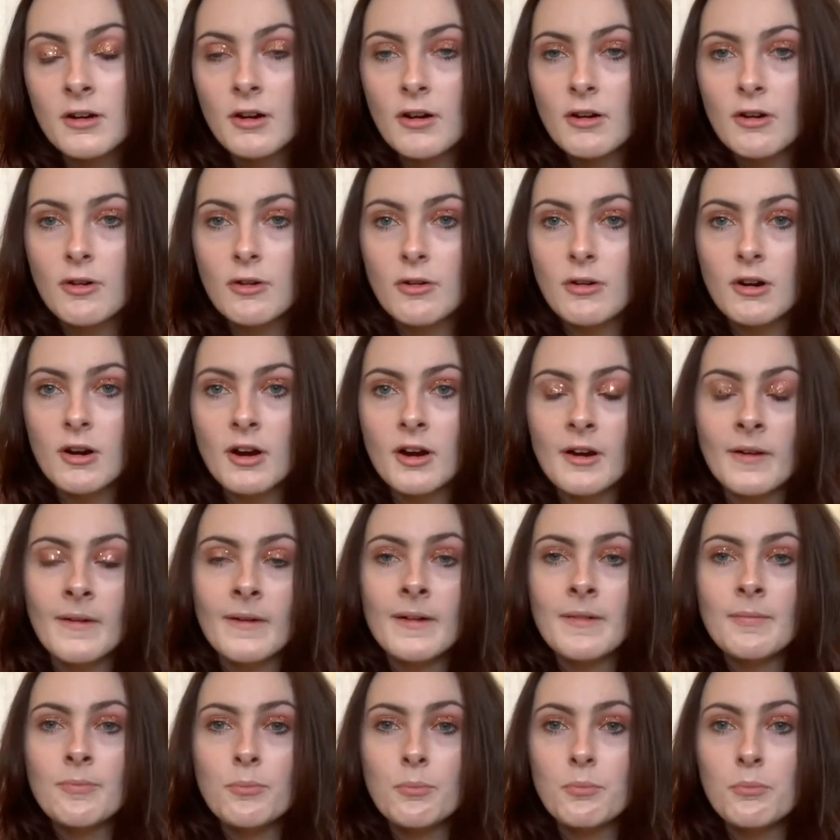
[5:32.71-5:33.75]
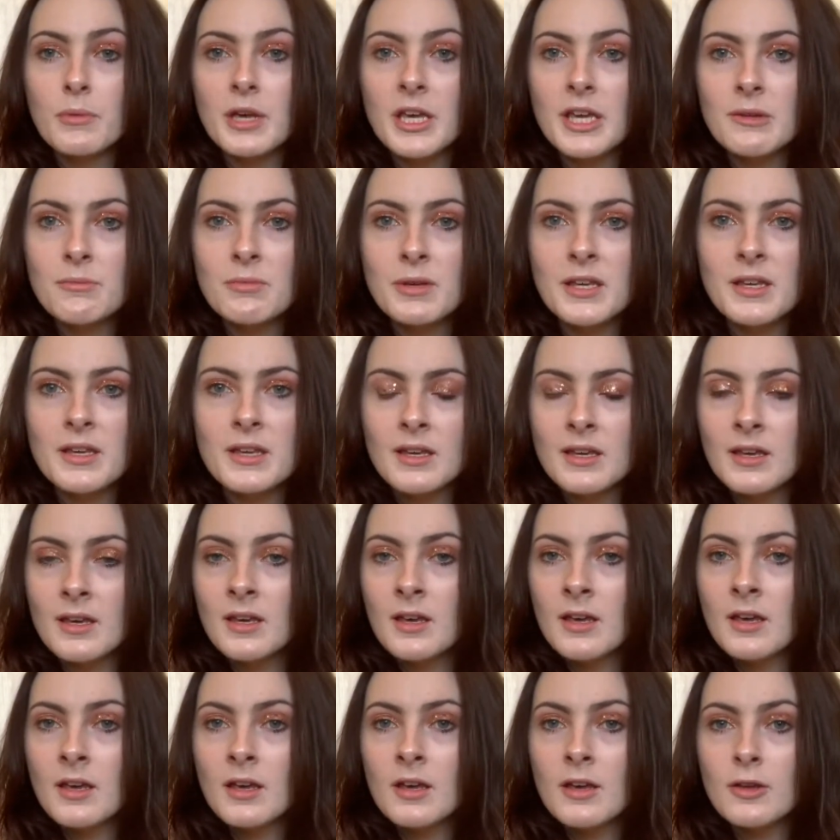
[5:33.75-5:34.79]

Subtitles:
or maybe